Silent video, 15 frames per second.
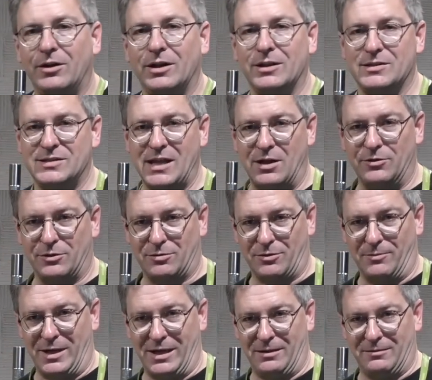hearing the sound
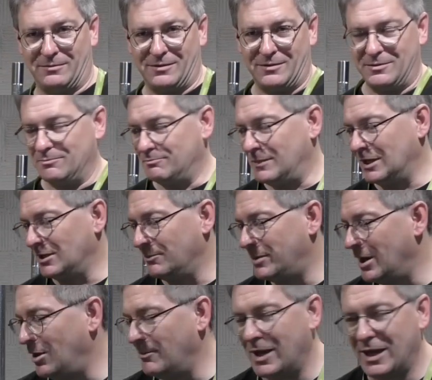through my
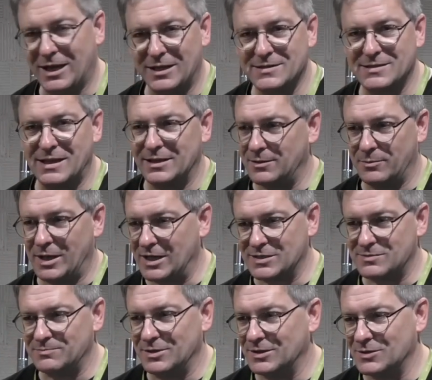lapel mic. It's not the
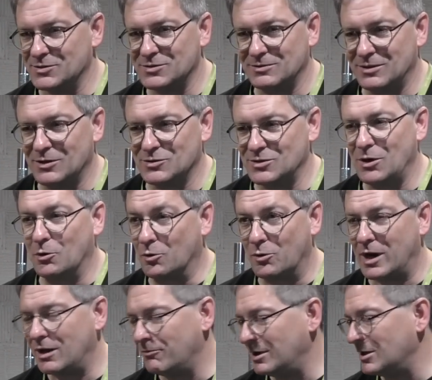best, but there's no
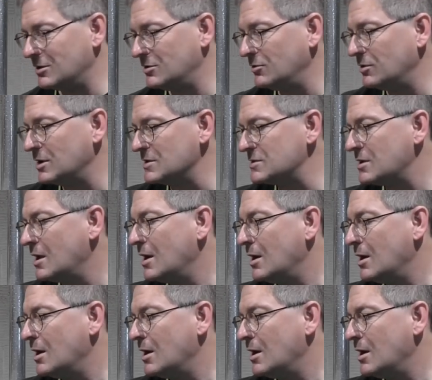great way to do this.